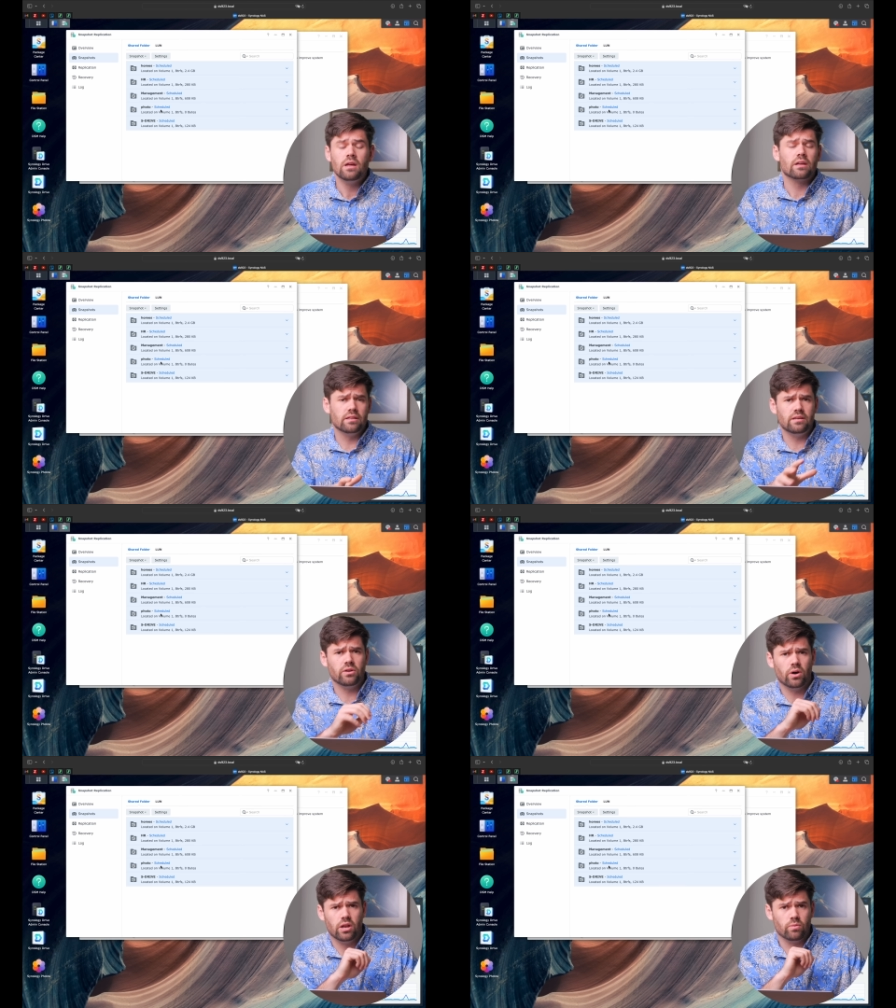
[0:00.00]

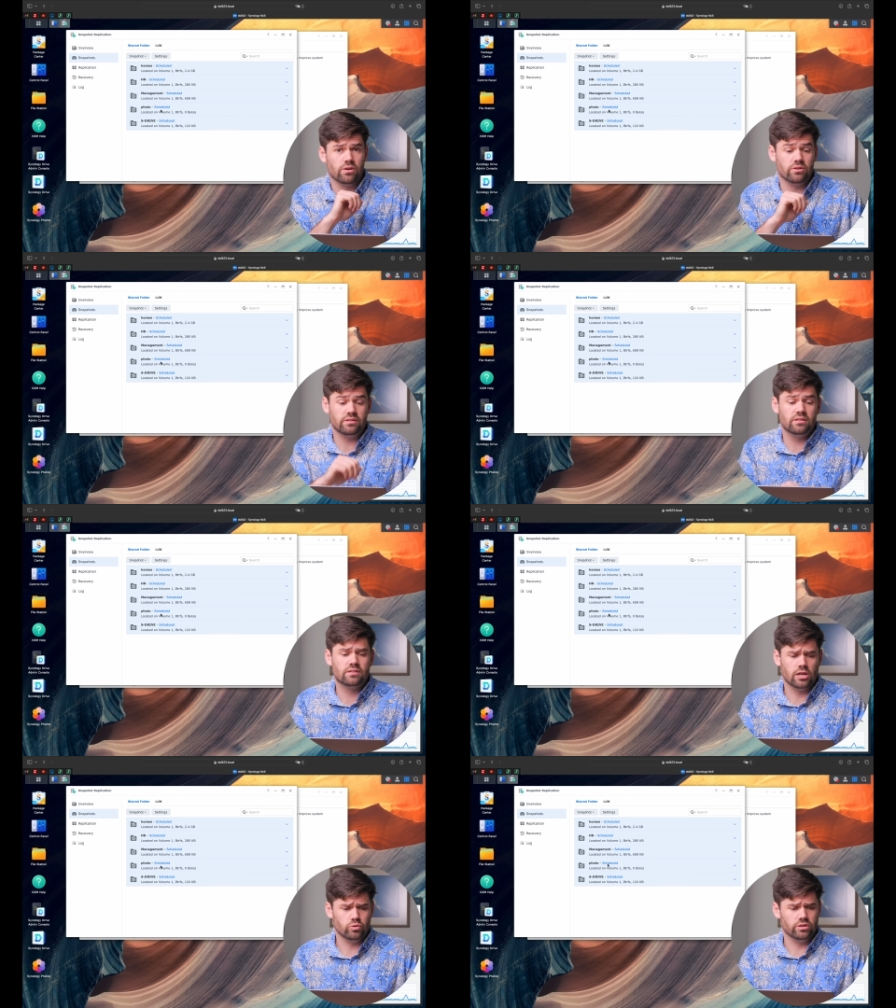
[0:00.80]
Continuing on with our
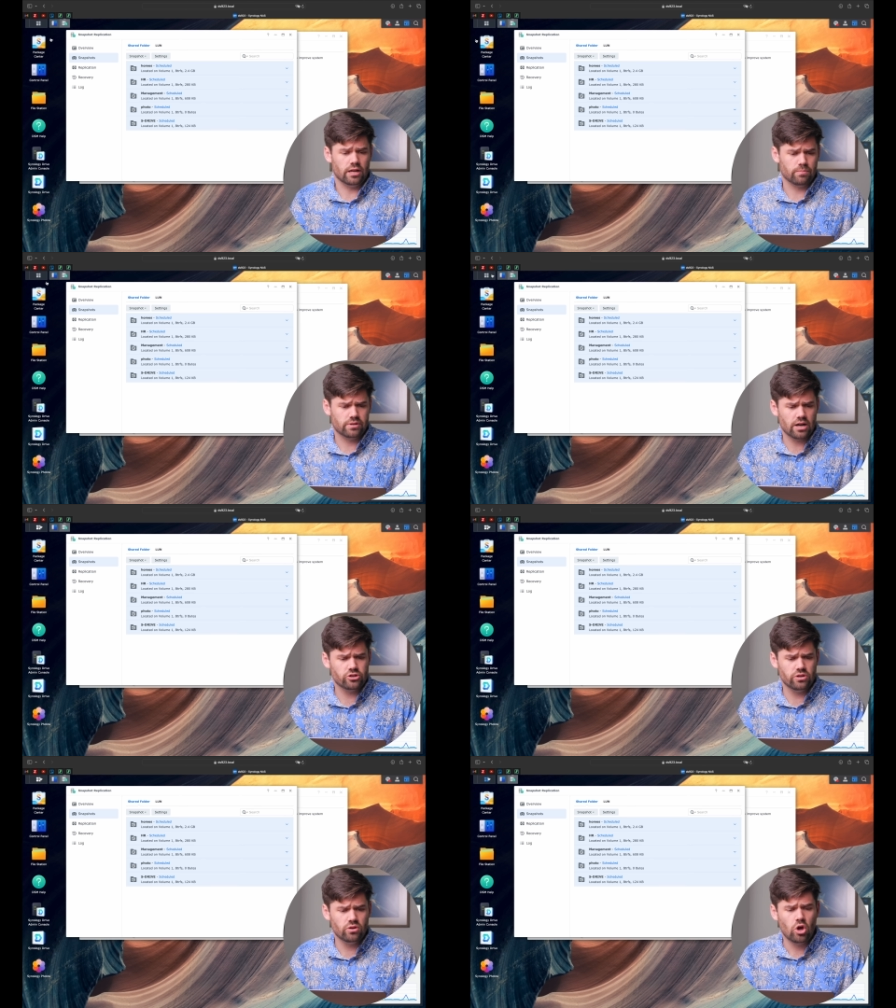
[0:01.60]
scheduled data protection,